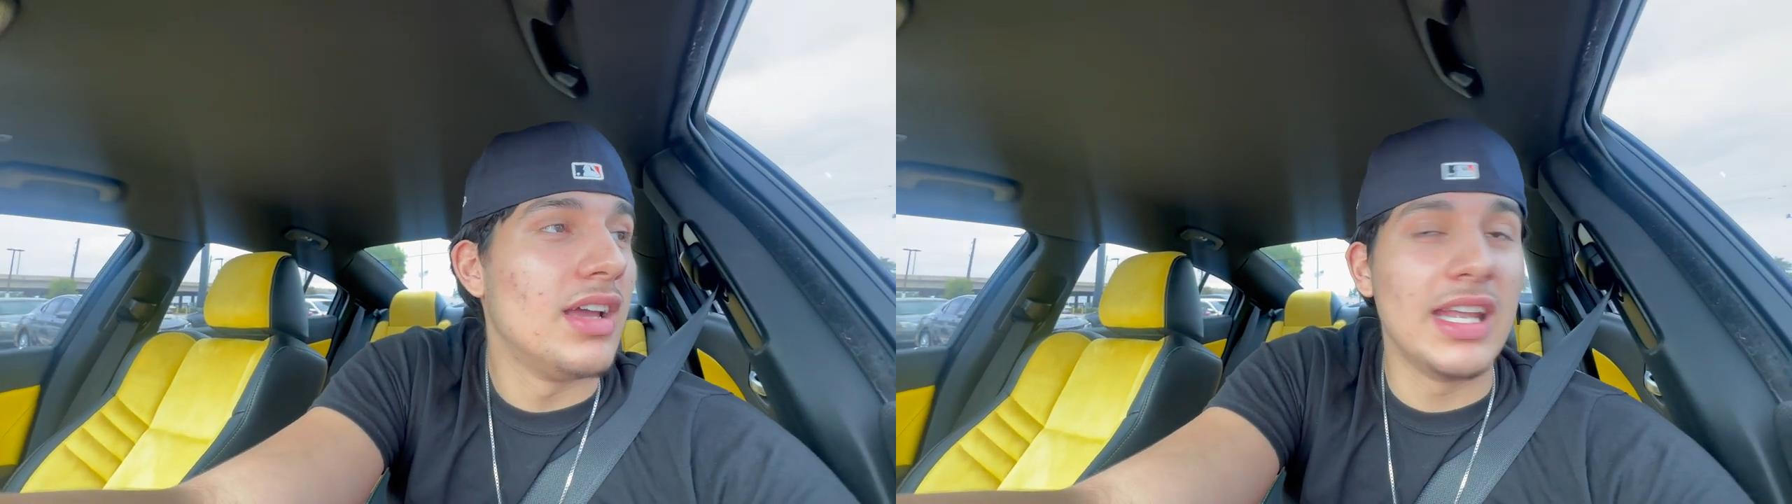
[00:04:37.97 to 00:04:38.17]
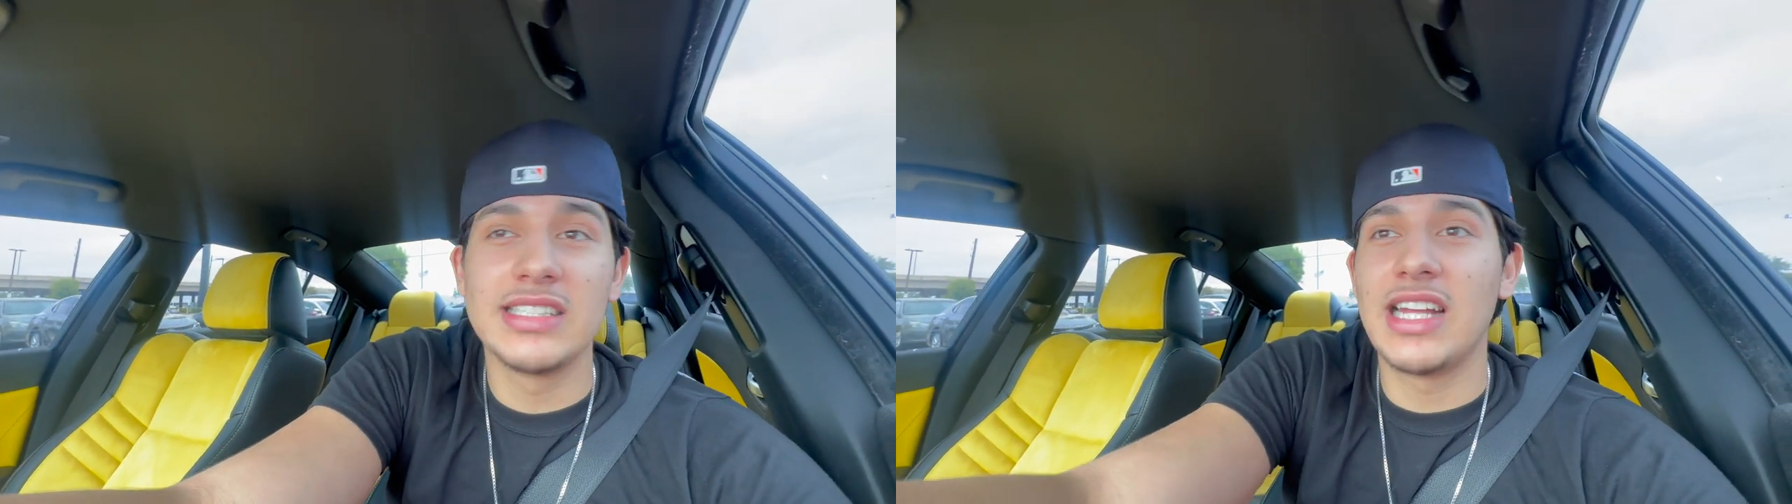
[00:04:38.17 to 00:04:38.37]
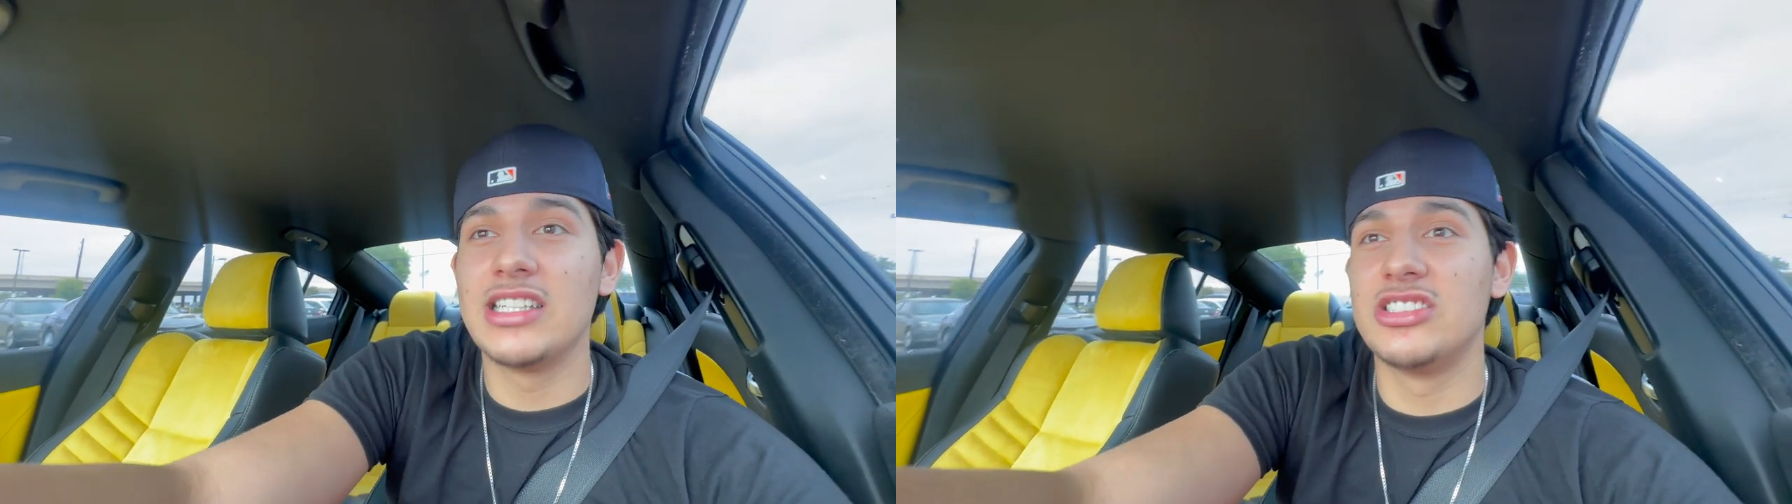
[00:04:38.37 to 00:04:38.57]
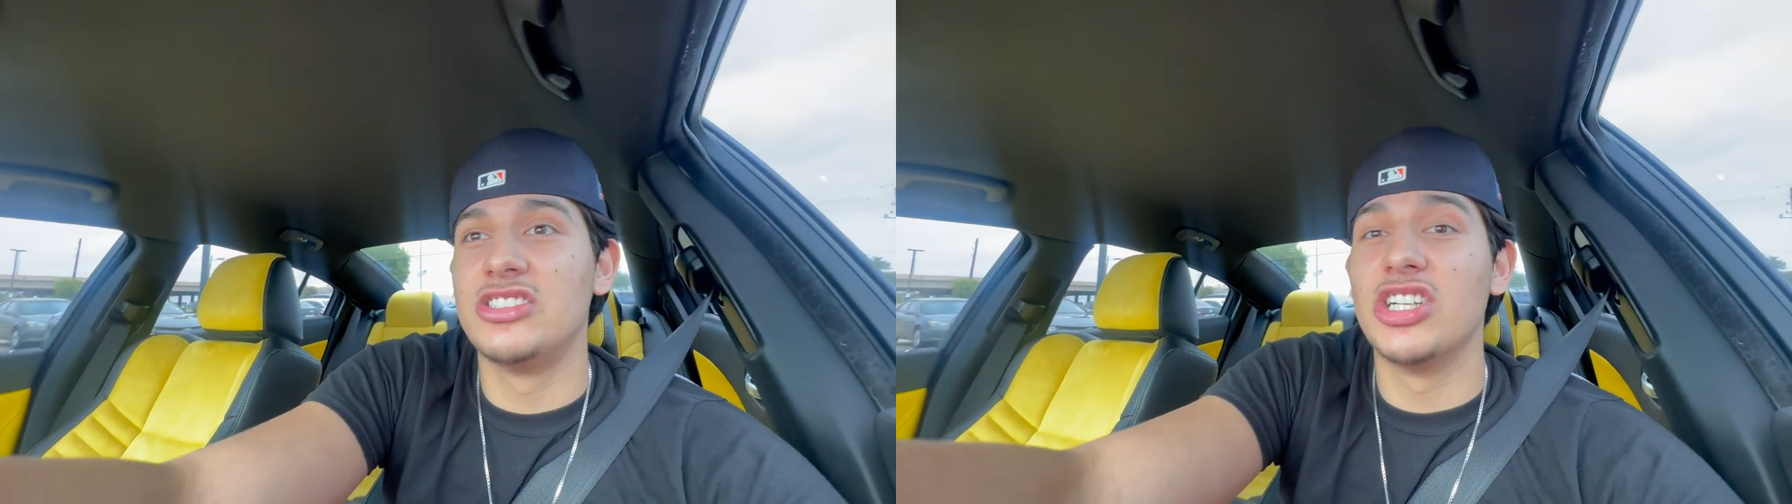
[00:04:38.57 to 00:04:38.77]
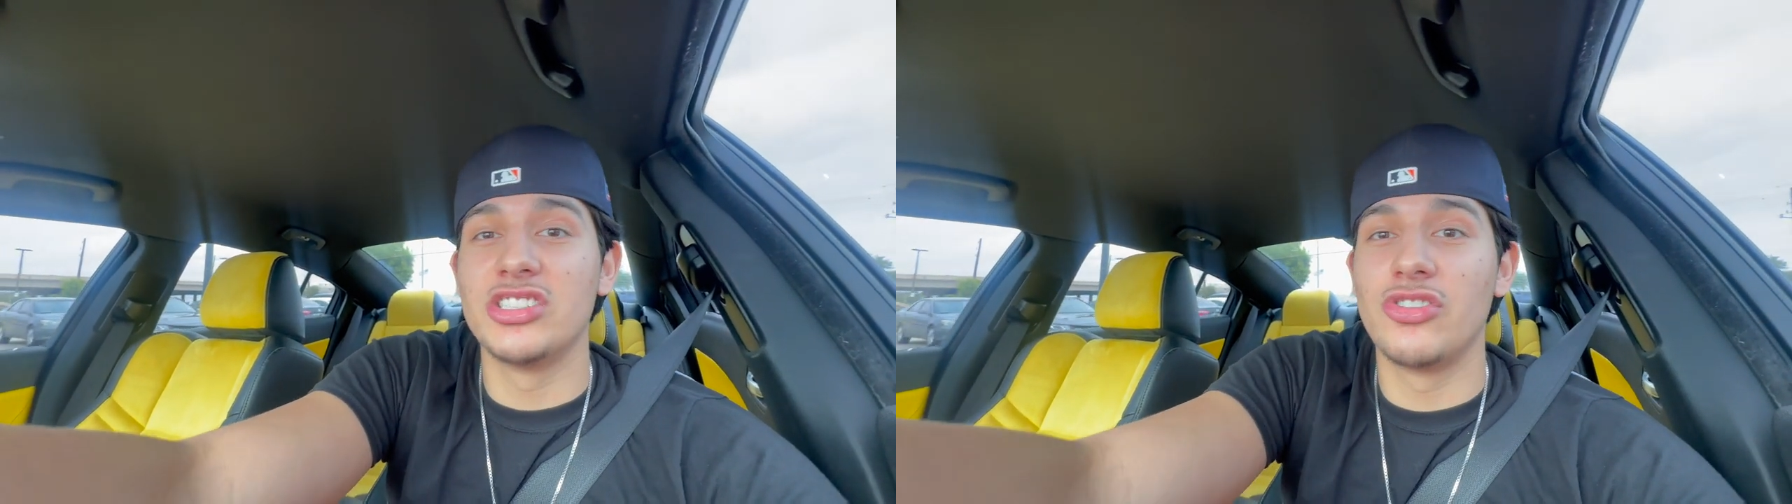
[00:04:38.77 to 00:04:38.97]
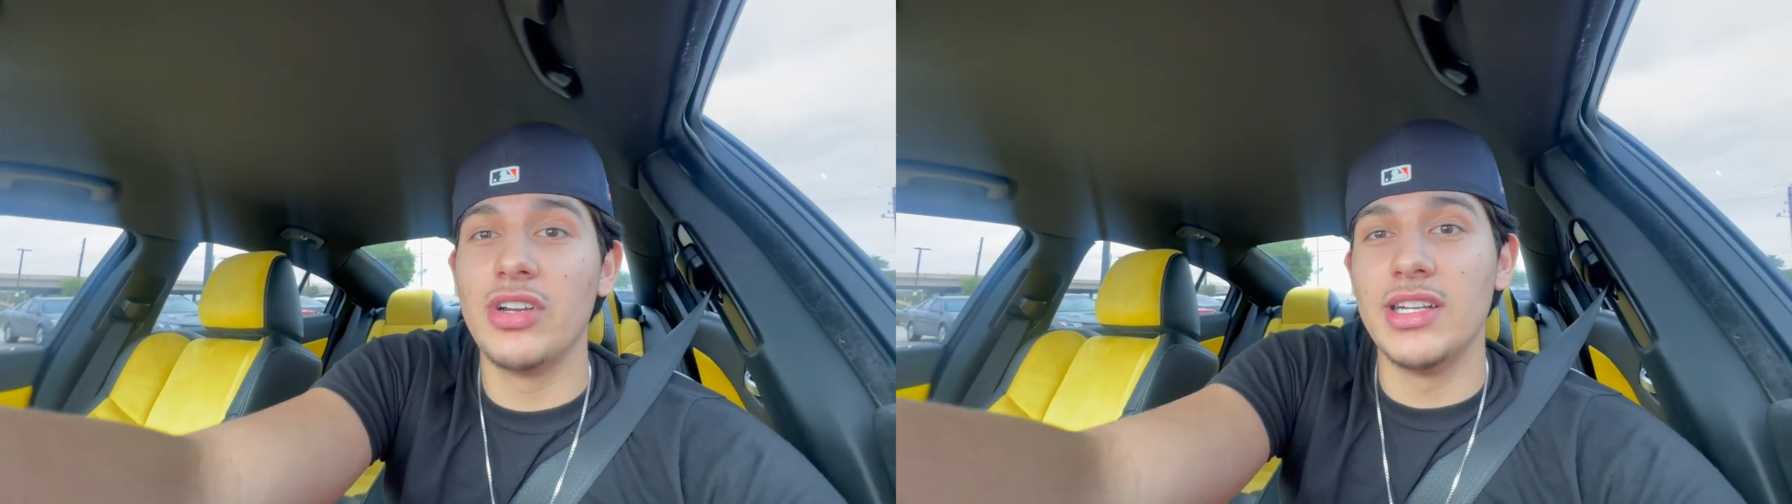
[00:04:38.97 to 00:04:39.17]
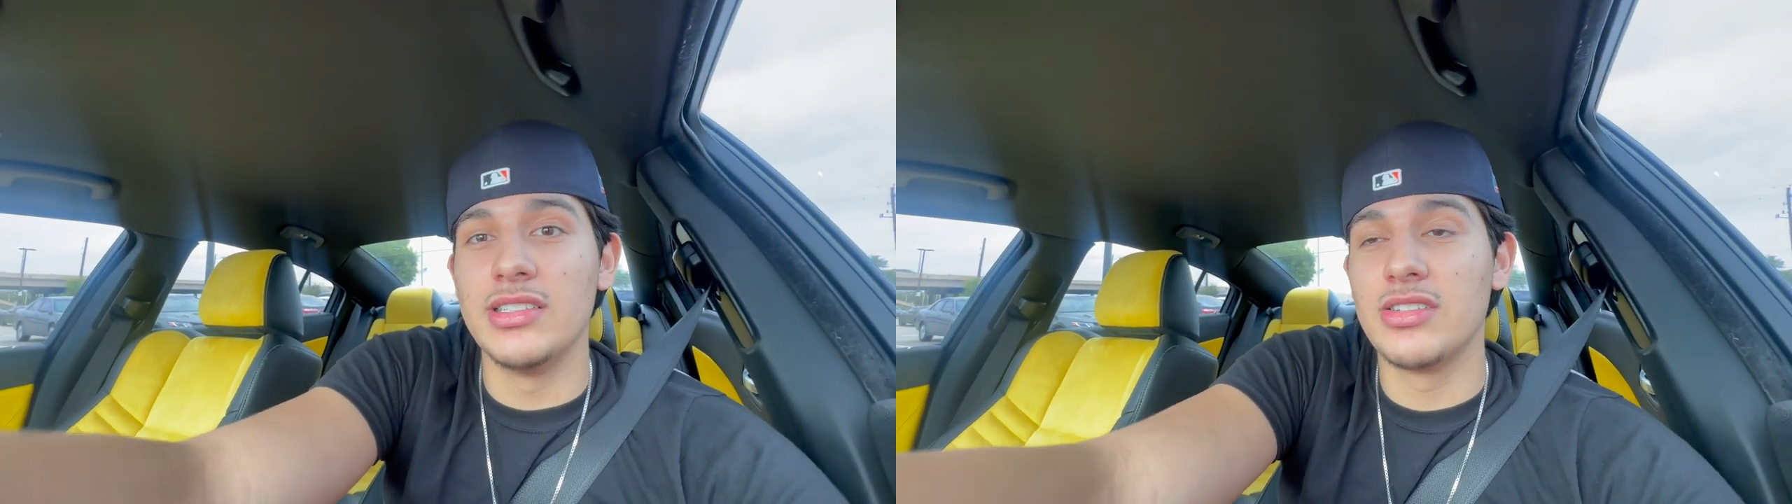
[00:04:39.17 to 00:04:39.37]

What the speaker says: And it's not just green.